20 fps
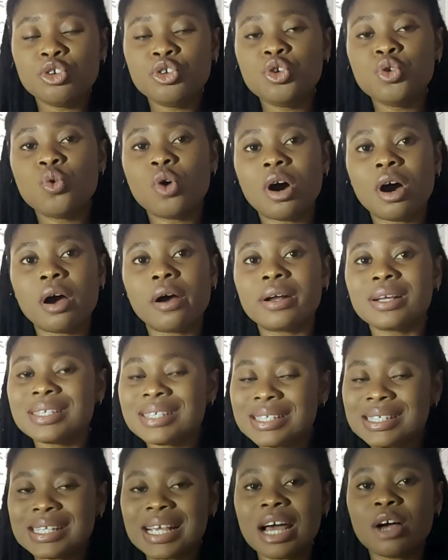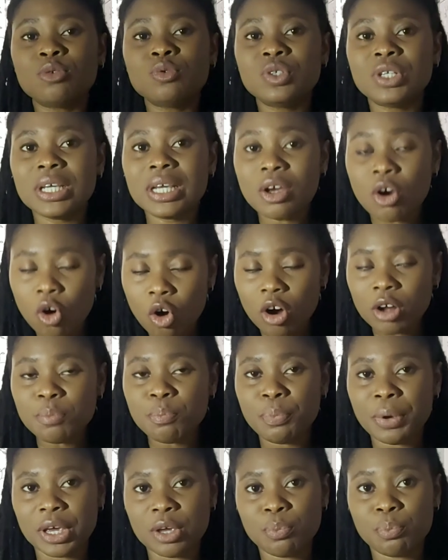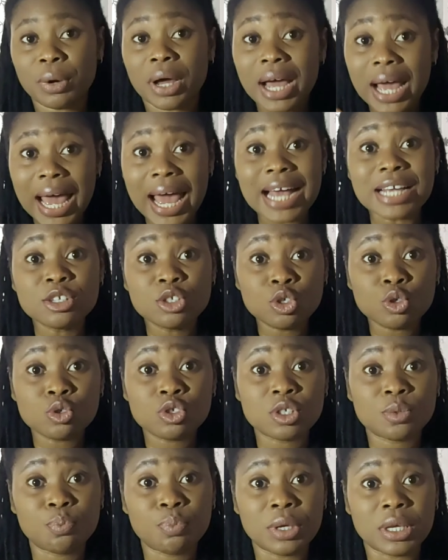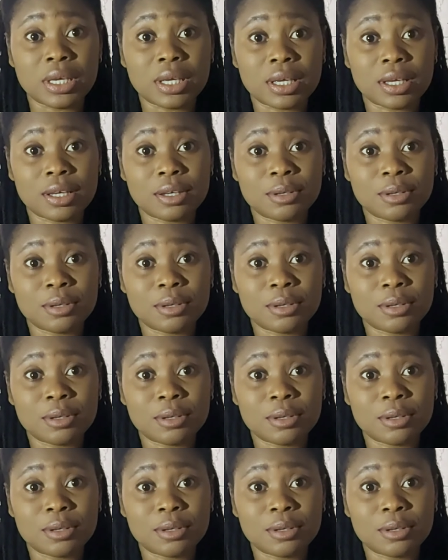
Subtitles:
you are sounding on paper as you speak.